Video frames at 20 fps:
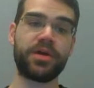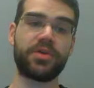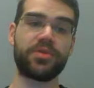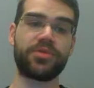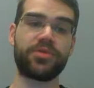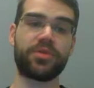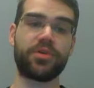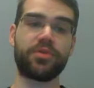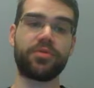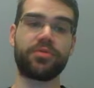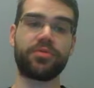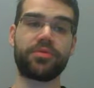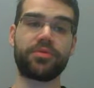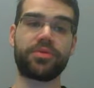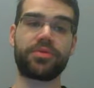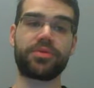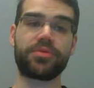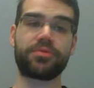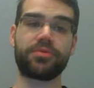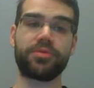So
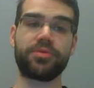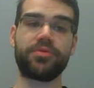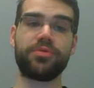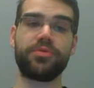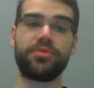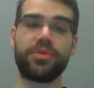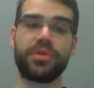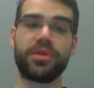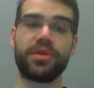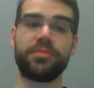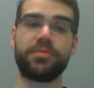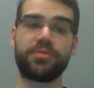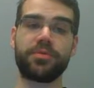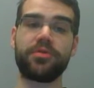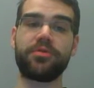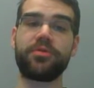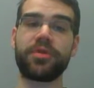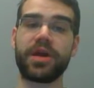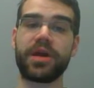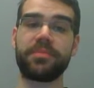through the
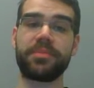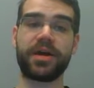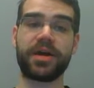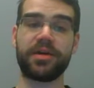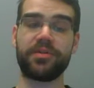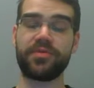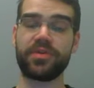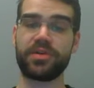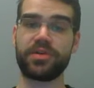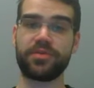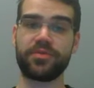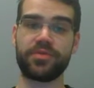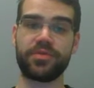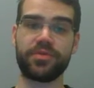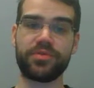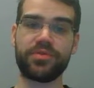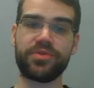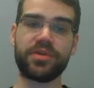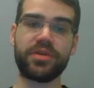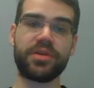program, I've
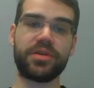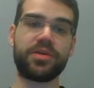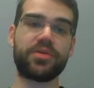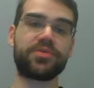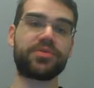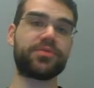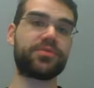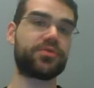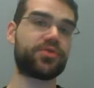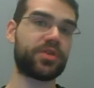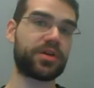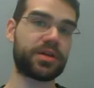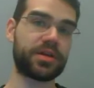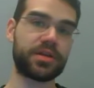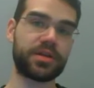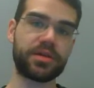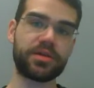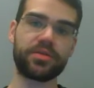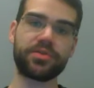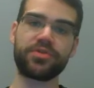interviewed CEOs of
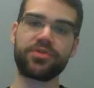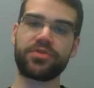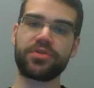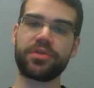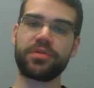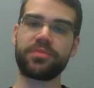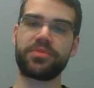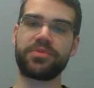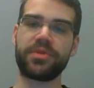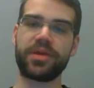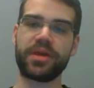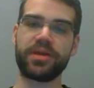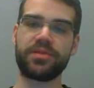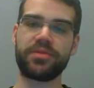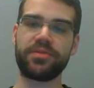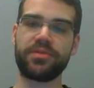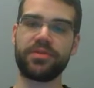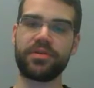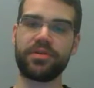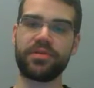trucking dealerships,
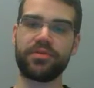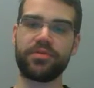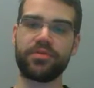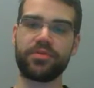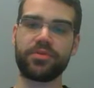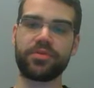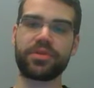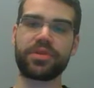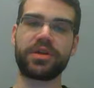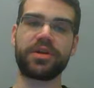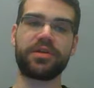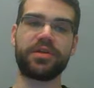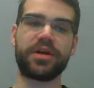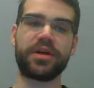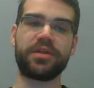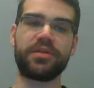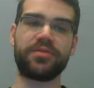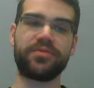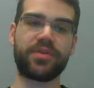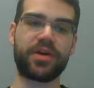heads of North
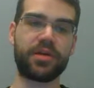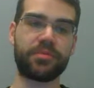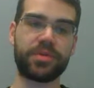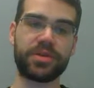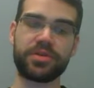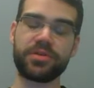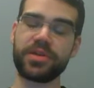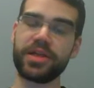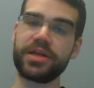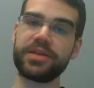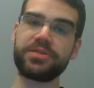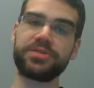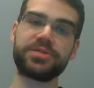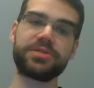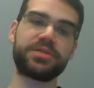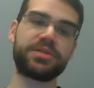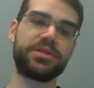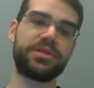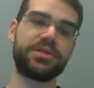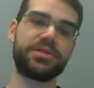Carolina environmental
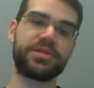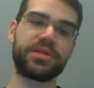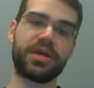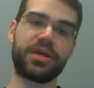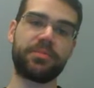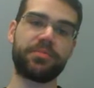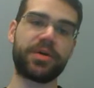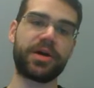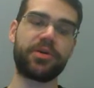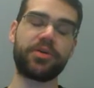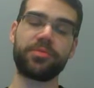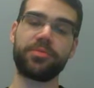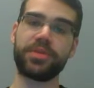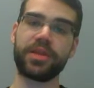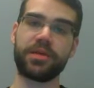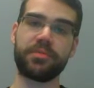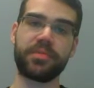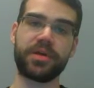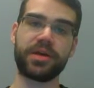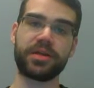agencies, and power
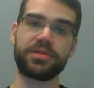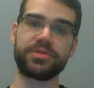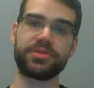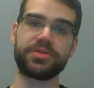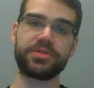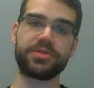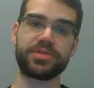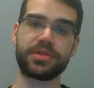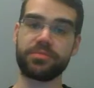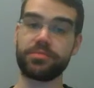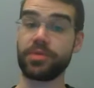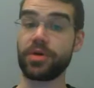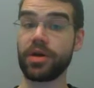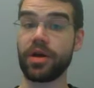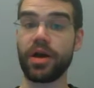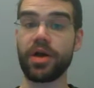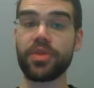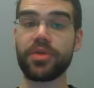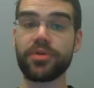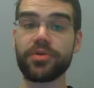plant managers, among
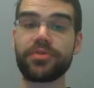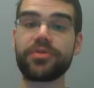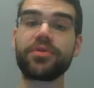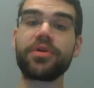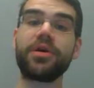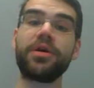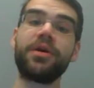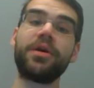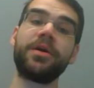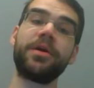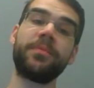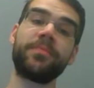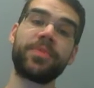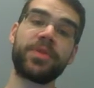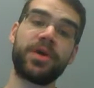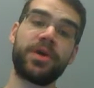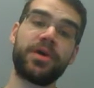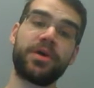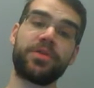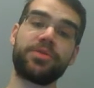others.
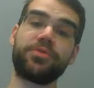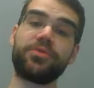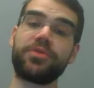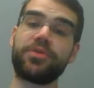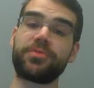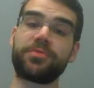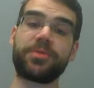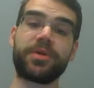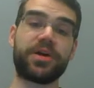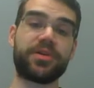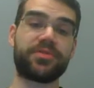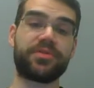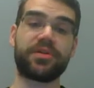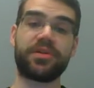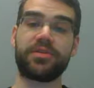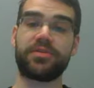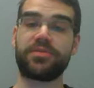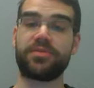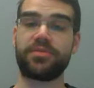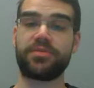Through this
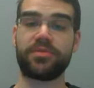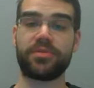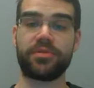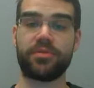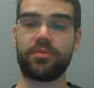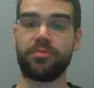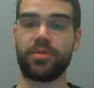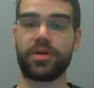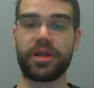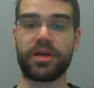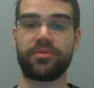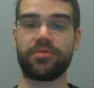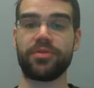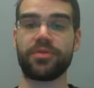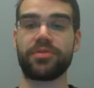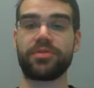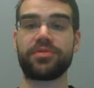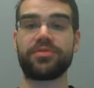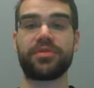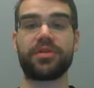process, what I've
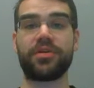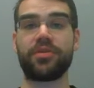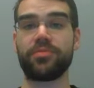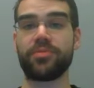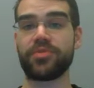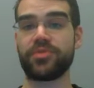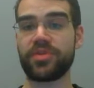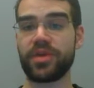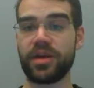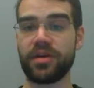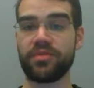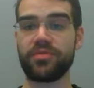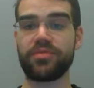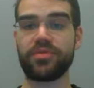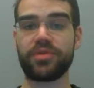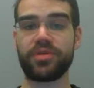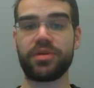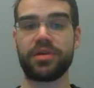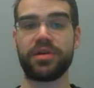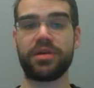learned is that almost
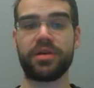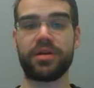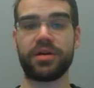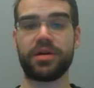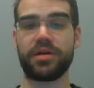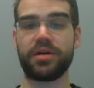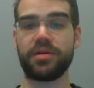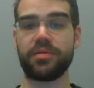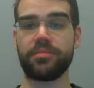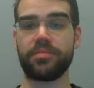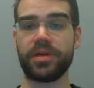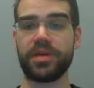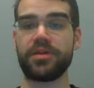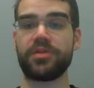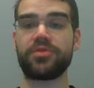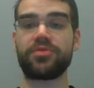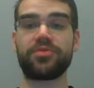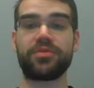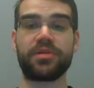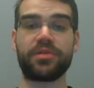every
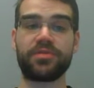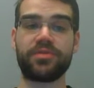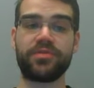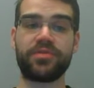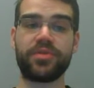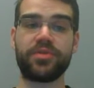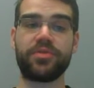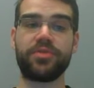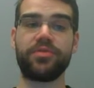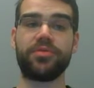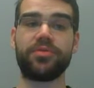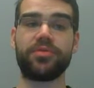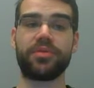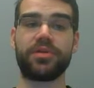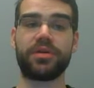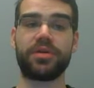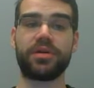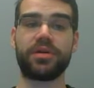industry and field